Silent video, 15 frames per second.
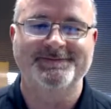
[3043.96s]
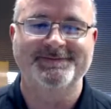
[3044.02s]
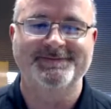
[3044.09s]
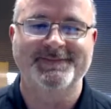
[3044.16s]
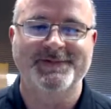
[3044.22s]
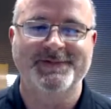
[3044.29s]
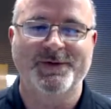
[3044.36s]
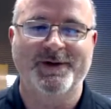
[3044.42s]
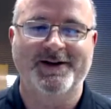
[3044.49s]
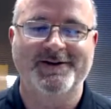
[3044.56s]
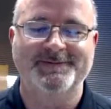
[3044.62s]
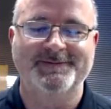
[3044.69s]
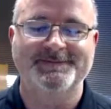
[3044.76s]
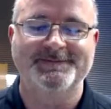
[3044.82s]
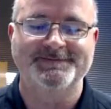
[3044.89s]

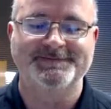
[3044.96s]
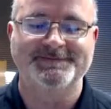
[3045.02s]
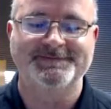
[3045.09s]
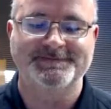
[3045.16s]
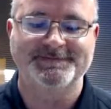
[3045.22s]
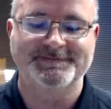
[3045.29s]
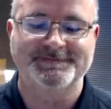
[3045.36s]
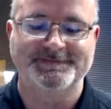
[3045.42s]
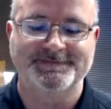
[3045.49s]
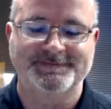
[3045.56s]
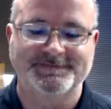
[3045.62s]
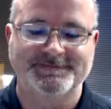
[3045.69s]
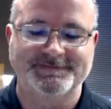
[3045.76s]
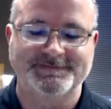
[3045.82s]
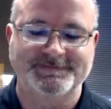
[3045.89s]

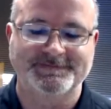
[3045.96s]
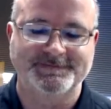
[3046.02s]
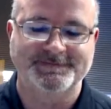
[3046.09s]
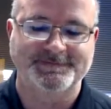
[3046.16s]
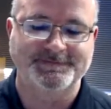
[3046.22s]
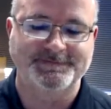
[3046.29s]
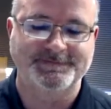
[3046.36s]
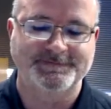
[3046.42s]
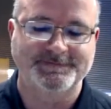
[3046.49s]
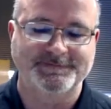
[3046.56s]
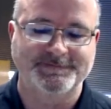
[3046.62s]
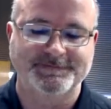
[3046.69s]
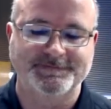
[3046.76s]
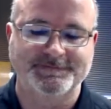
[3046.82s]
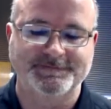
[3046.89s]

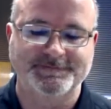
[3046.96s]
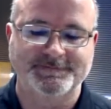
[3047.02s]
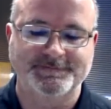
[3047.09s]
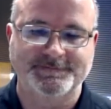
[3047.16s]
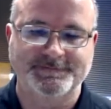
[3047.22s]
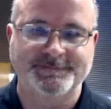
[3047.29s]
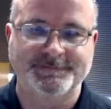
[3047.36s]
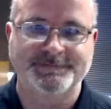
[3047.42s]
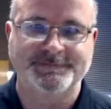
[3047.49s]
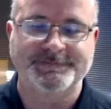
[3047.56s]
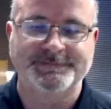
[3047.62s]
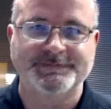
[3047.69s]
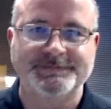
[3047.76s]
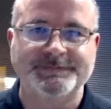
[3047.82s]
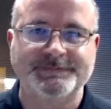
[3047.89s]

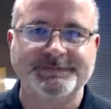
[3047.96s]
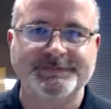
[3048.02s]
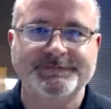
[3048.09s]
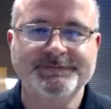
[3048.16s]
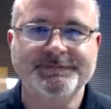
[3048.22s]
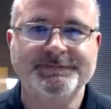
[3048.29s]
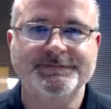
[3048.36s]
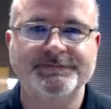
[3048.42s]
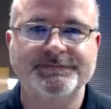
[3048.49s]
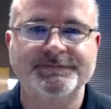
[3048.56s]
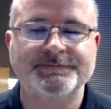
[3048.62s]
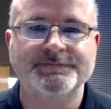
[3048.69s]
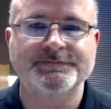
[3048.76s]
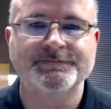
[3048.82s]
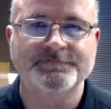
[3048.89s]

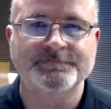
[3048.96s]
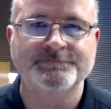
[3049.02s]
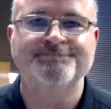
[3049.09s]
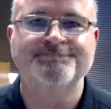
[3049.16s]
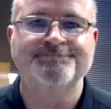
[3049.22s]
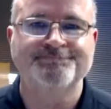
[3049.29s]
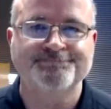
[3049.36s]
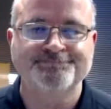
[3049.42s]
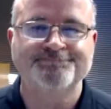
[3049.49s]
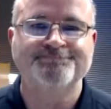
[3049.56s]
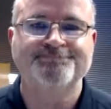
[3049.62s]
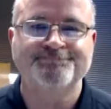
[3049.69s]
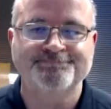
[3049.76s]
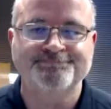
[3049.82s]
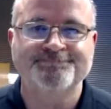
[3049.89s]

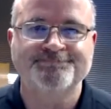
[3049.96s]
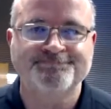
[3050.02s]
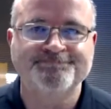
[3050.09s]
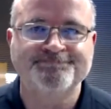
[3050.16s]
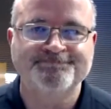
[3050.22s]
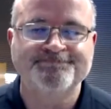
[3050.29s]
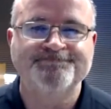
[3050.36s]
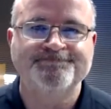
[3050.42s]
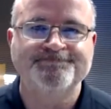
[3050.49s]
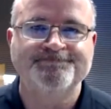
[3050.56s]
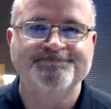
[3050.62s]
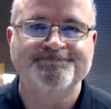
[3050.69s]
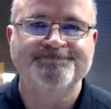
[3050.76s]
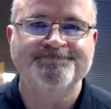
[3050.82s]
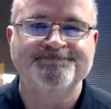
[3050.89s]

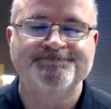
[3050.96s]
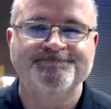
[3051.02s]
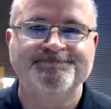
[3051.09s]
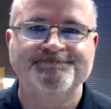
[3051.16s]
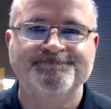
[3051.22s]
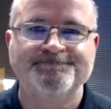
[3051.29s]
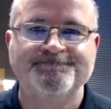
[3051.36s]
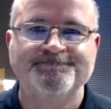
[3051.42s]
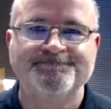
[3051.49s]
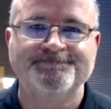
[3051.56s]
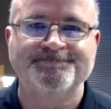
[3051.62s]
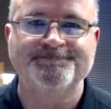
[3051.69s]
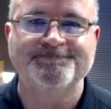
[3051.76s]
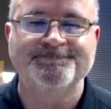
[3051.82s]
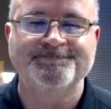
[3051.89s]
(not speaking)